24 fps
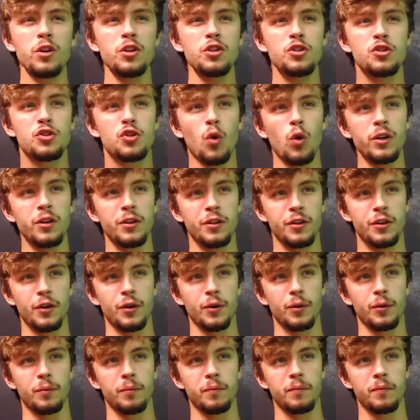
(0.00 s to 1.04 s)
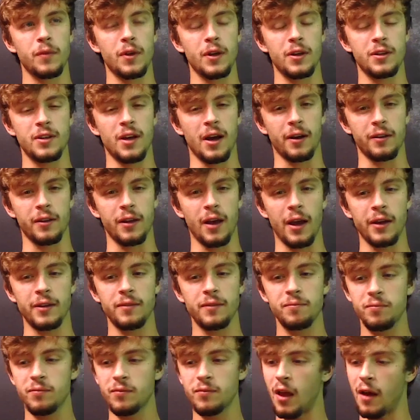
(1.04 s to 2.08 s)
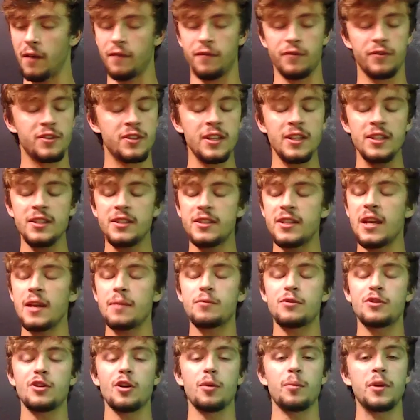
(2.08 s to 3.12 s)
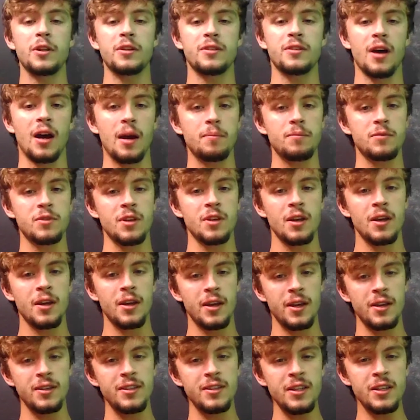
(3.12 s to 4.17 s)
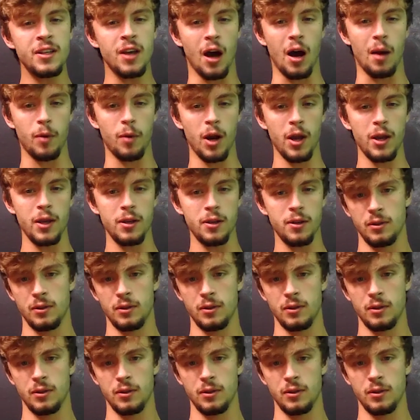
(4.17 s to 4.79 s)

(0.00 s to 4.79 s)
does Jordan do exactly? I've seen his name so many times. He's ecom, right?